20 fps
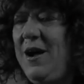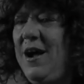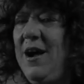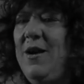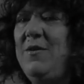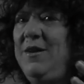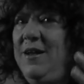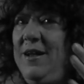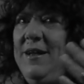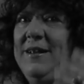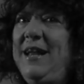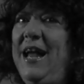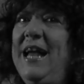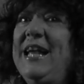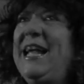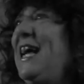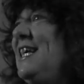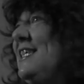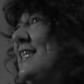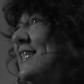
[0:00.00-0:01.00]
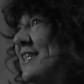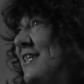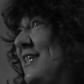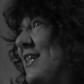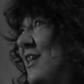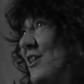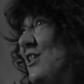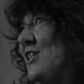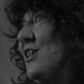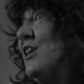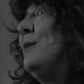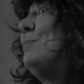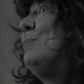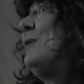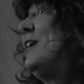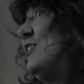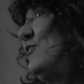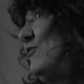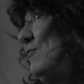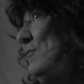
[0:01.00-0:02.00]
wow, I, I guess, you know, it's a good
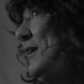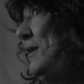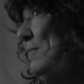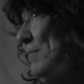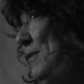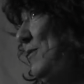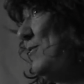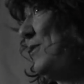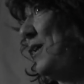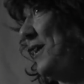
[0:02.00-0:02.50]
place for me to be